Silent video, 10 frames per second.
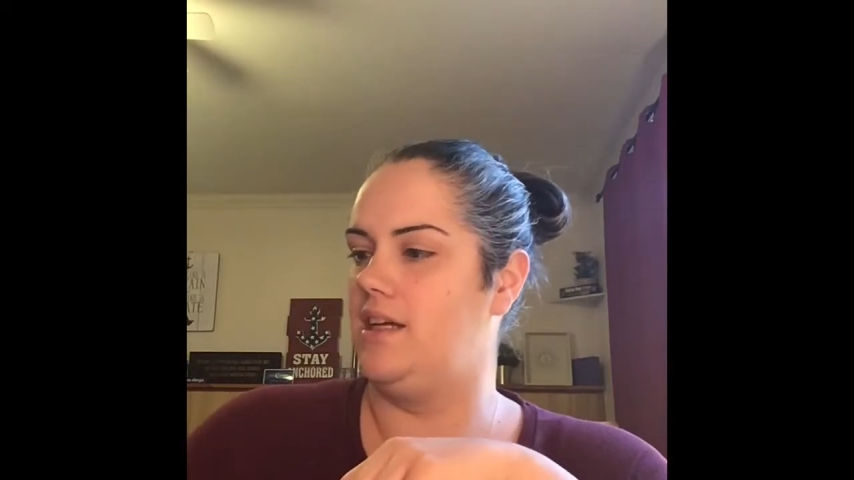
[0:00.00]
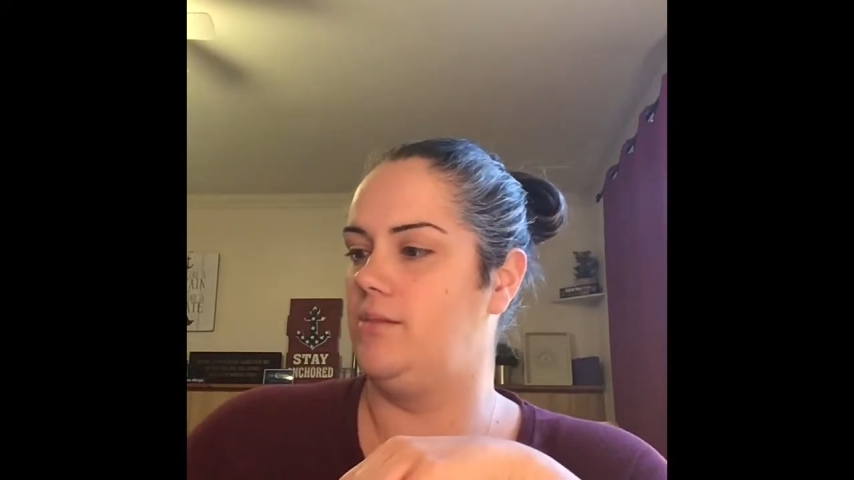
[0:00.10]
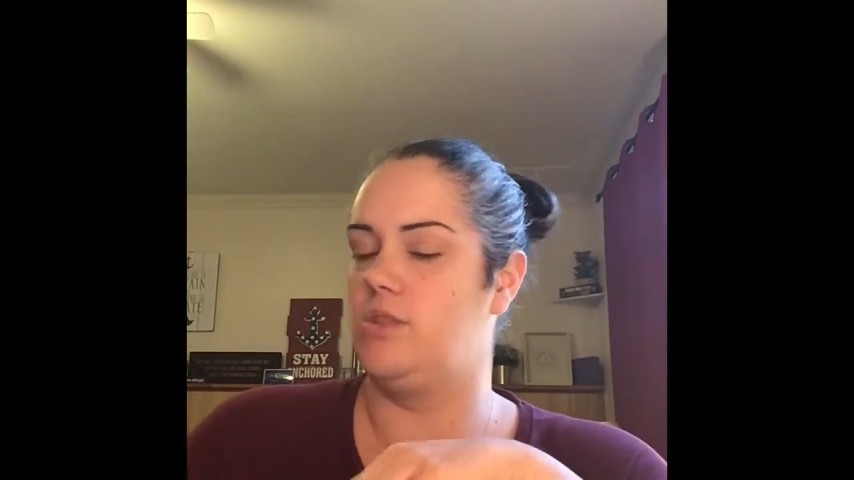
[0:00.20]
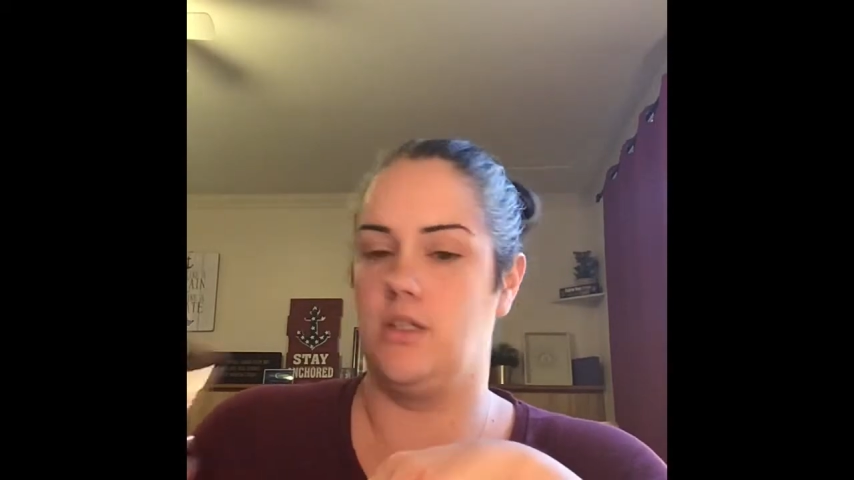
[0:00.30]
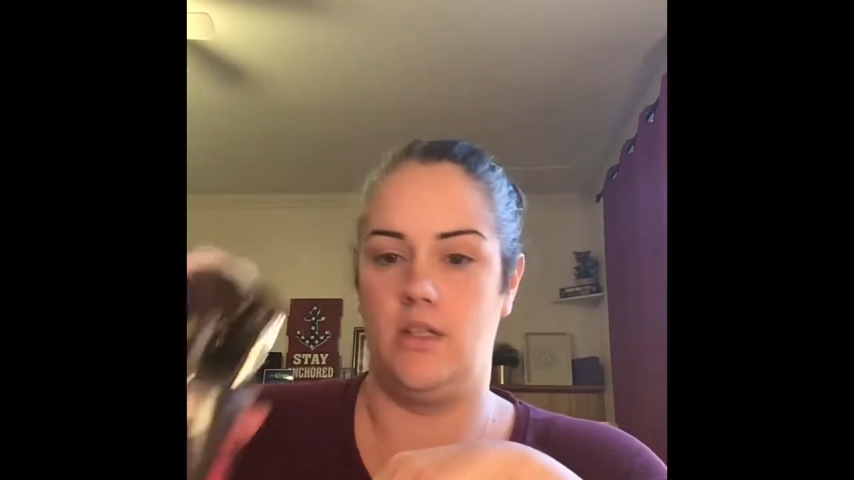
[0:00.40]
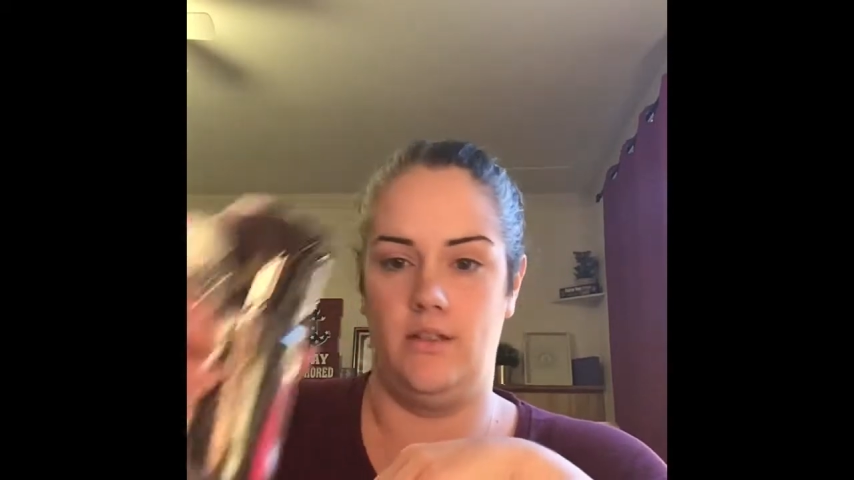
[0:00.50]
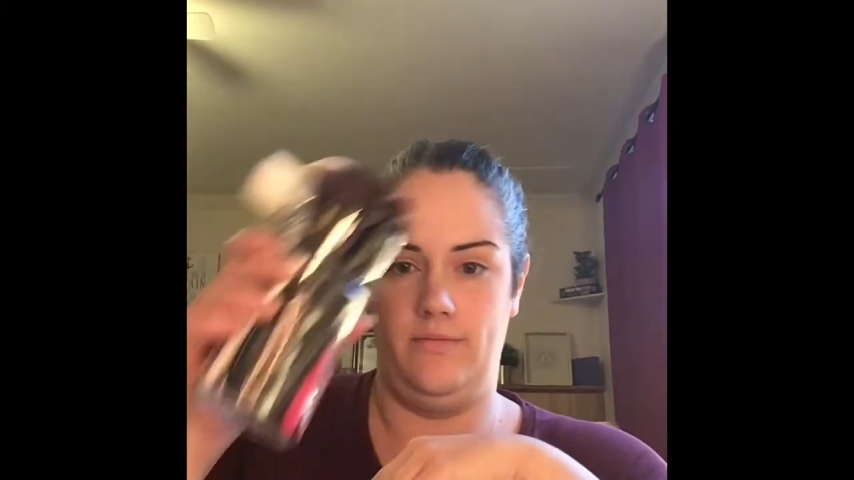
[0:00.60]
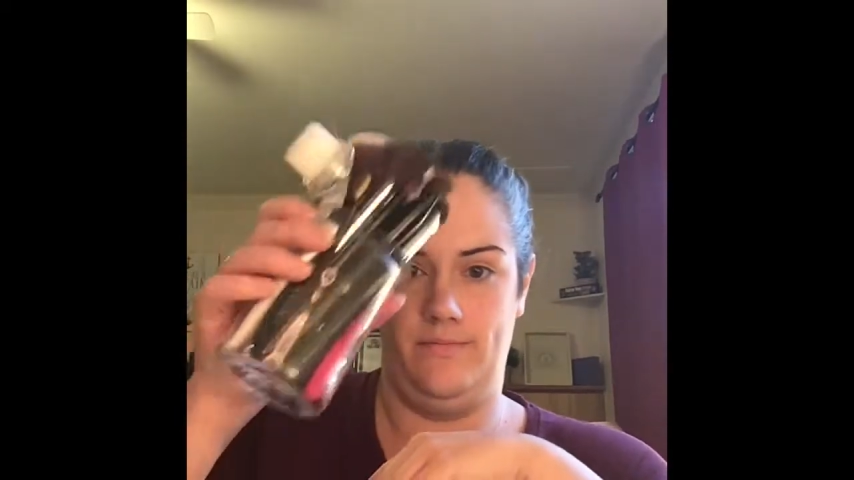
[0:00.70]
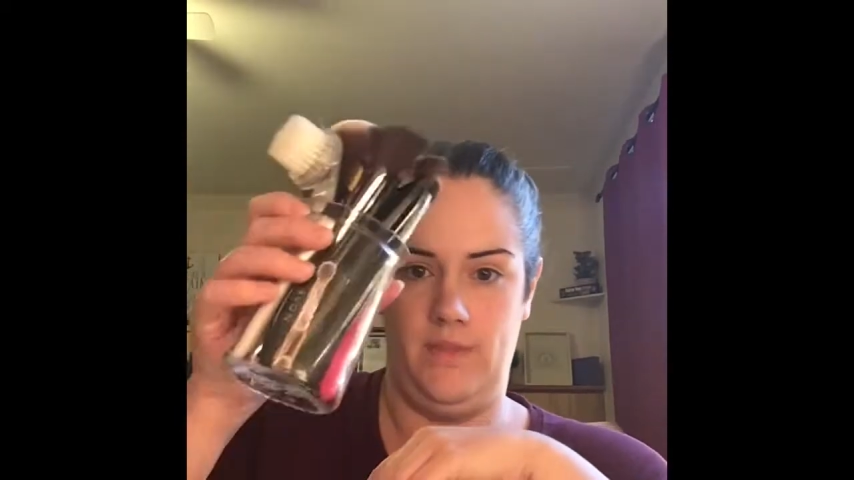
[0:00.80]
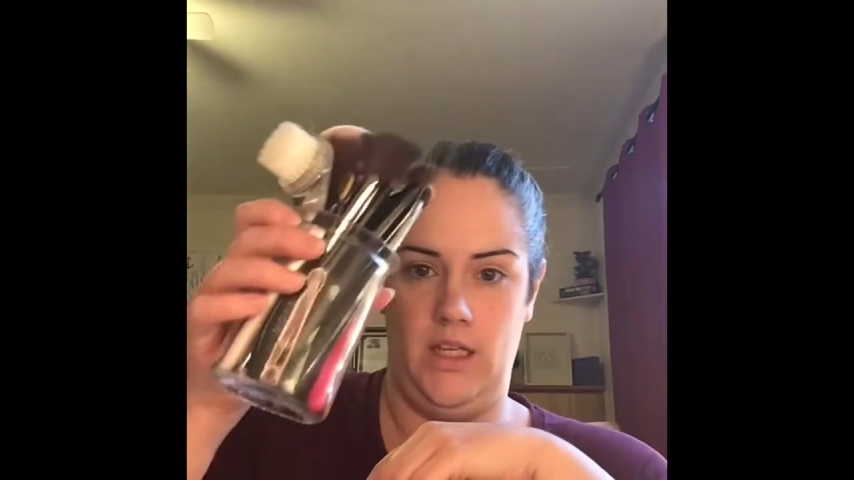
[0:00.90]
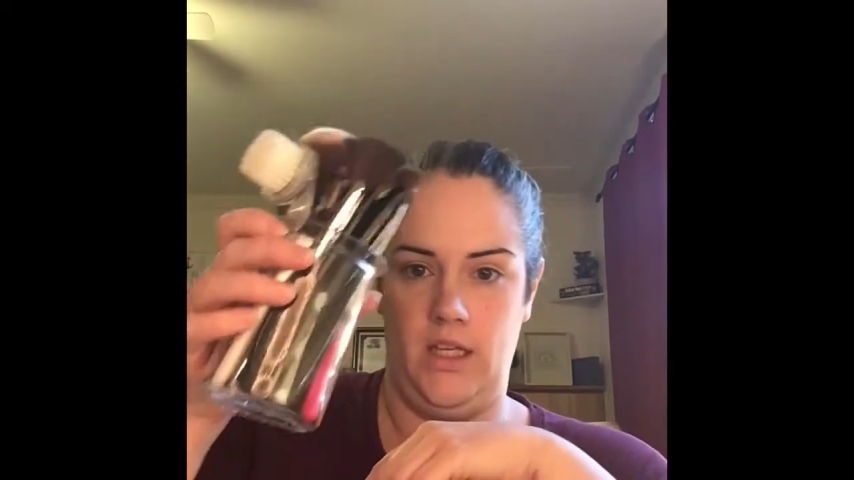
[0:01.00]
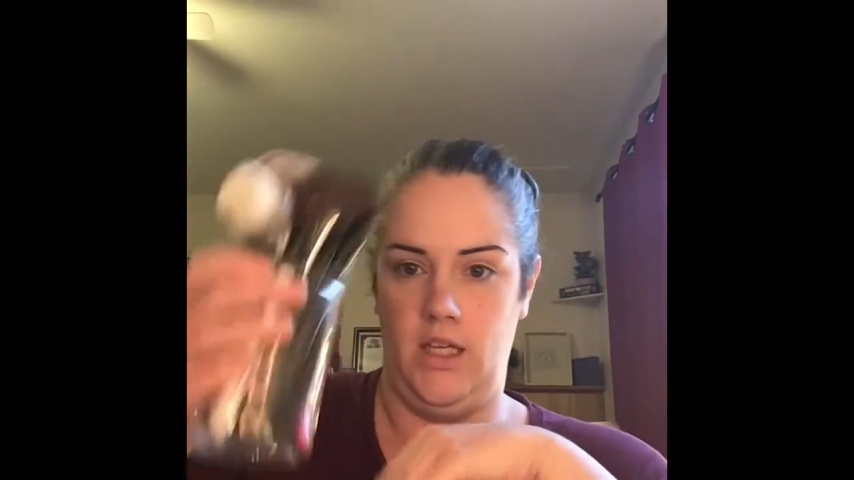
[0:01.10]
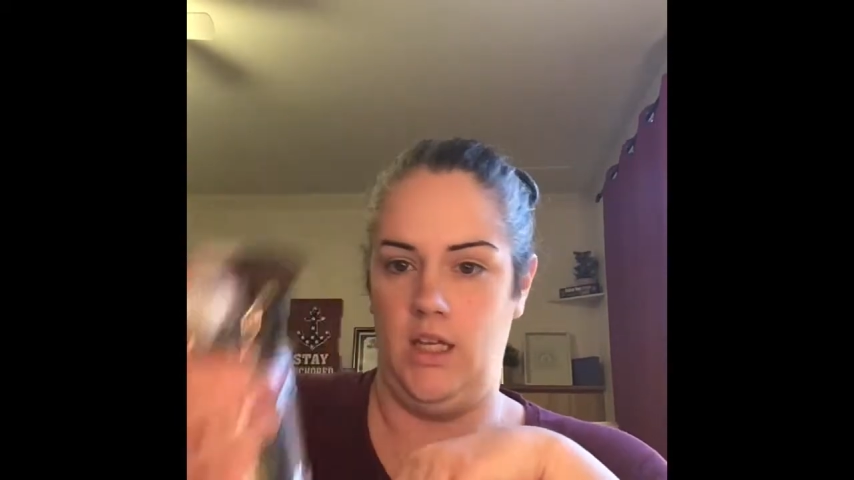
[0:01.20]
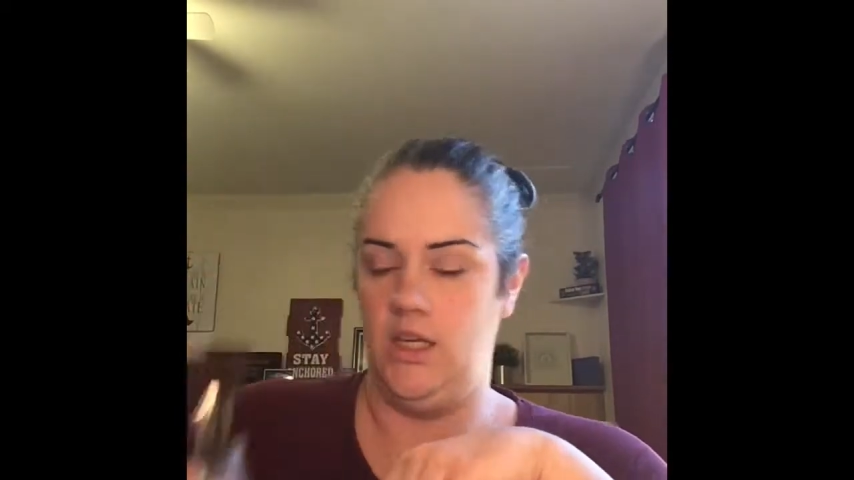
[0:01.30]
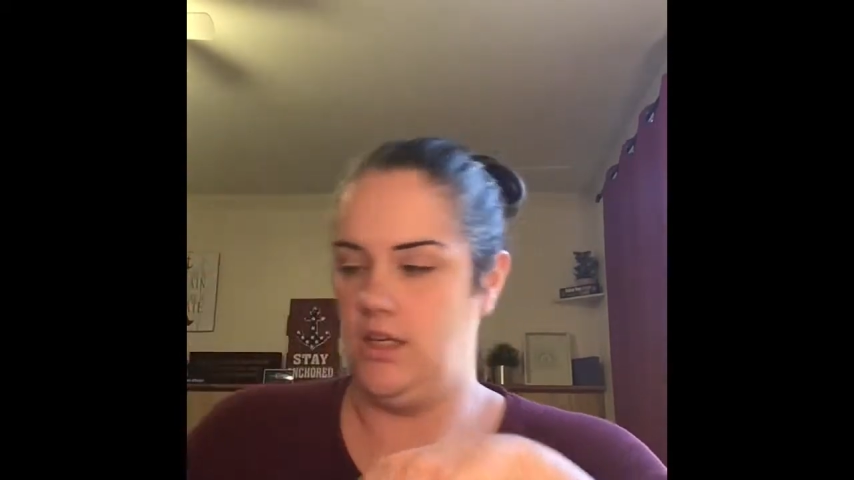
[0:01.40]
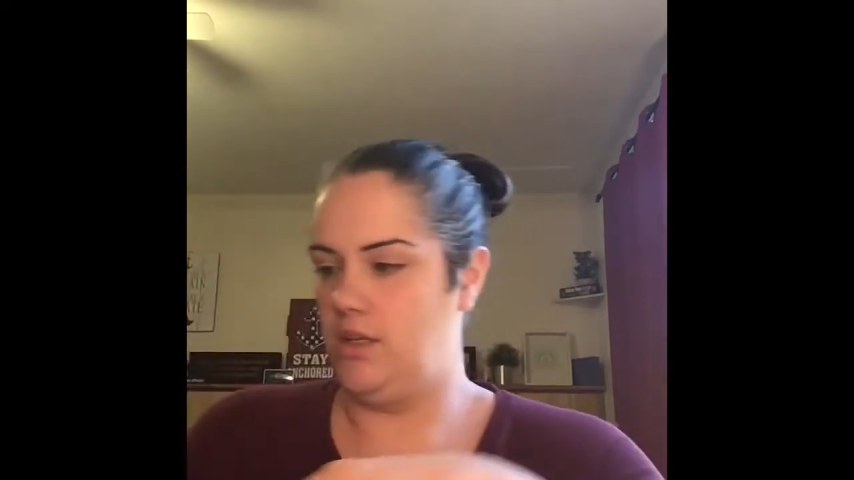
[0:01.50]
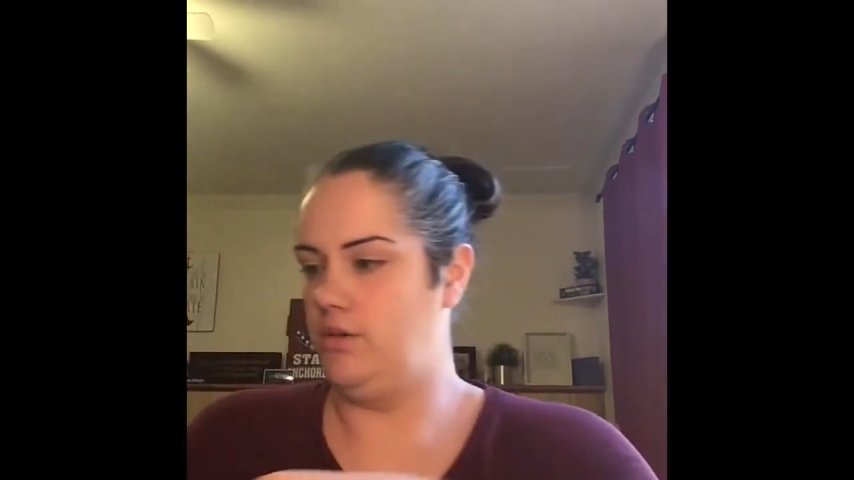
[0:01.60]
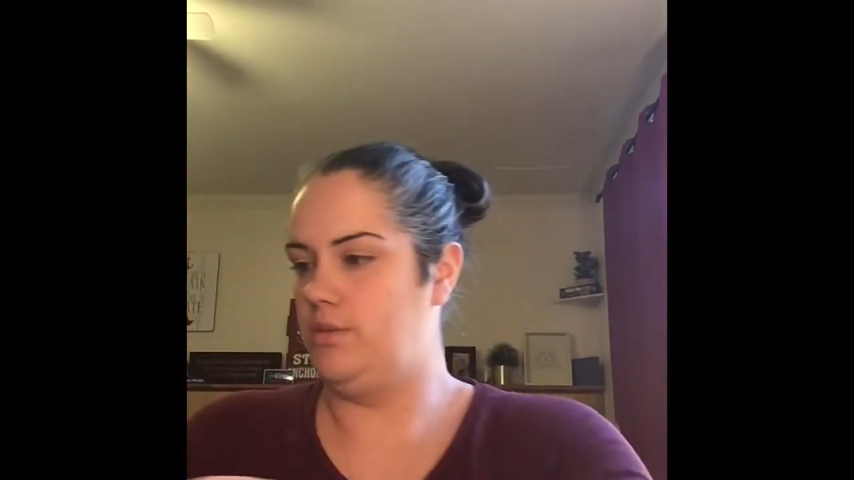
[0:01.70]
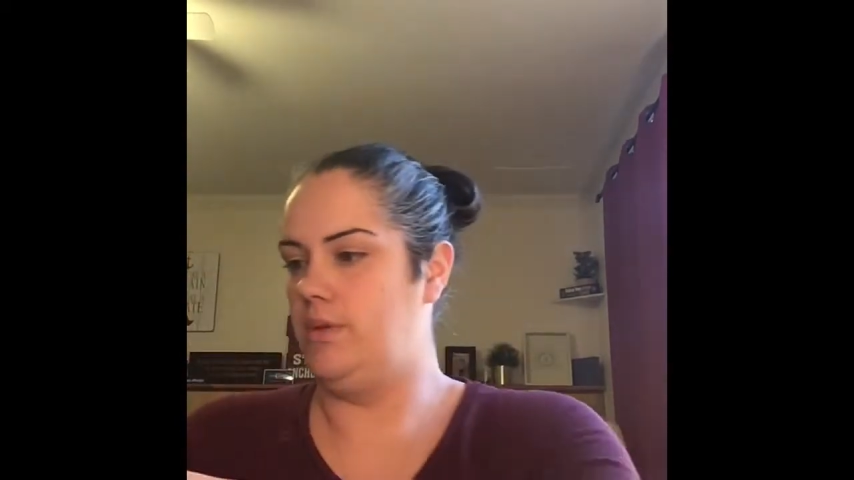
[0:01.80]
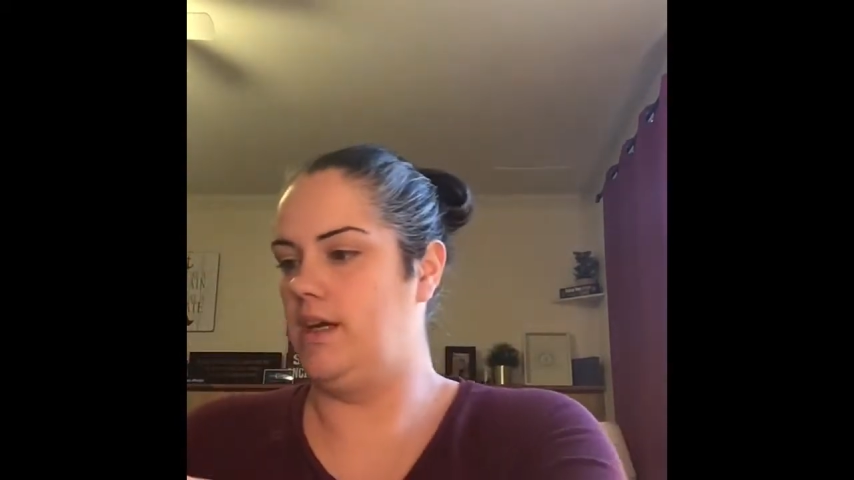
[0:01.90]
I'm just going to go
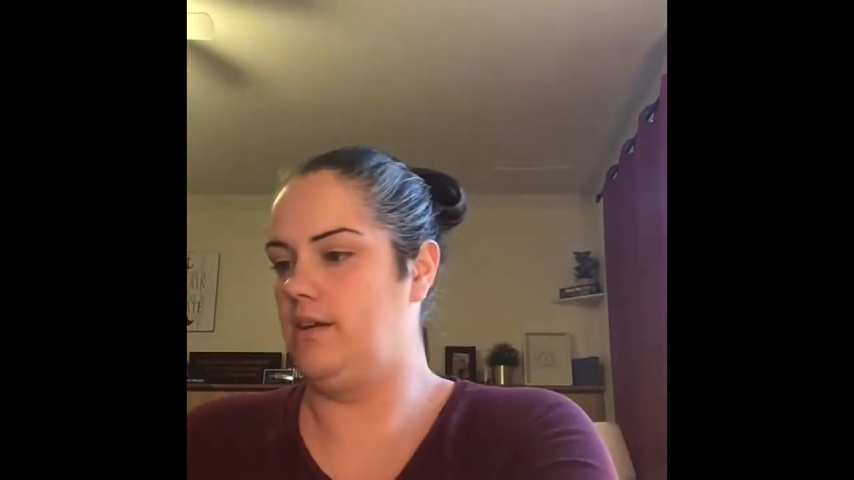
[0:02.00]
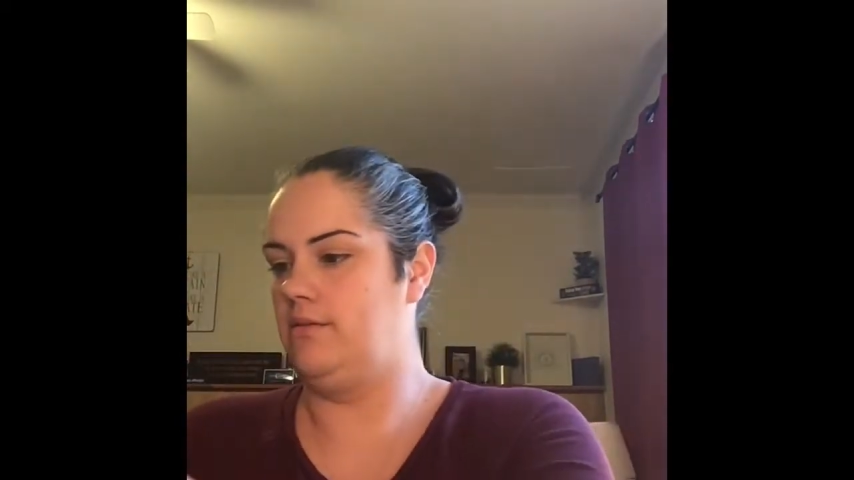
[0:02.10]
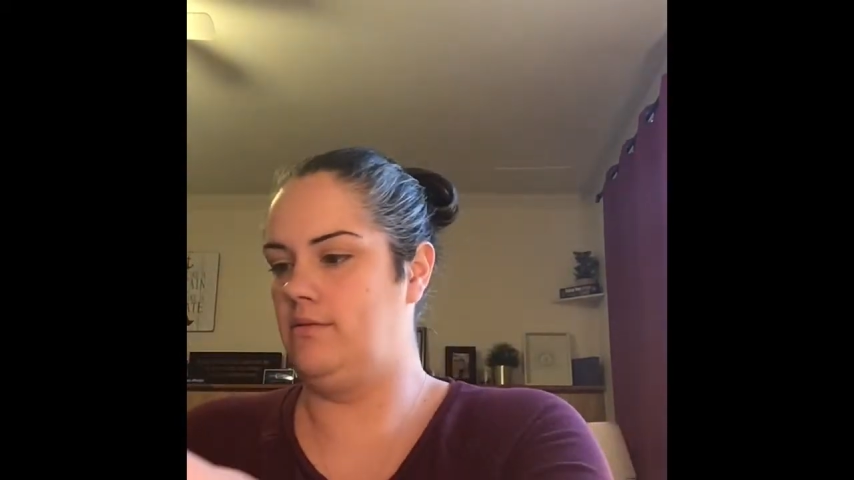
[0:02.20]
with my